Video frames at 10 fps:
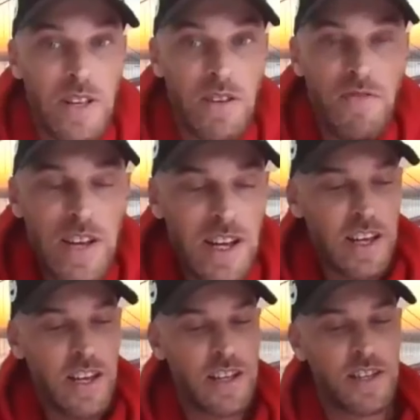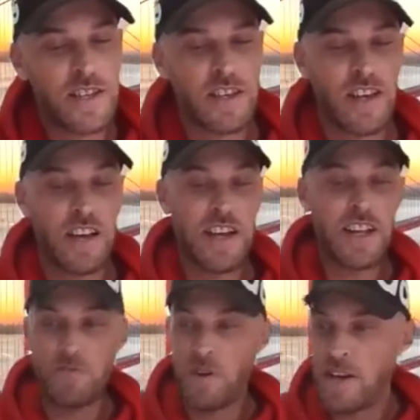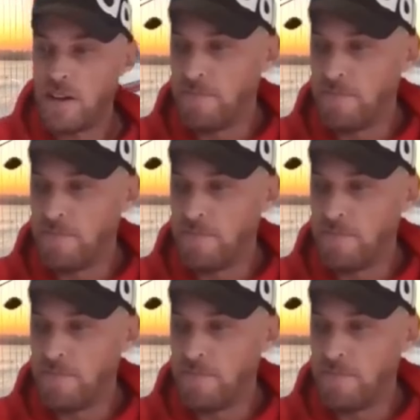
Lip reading: It really is. And that's why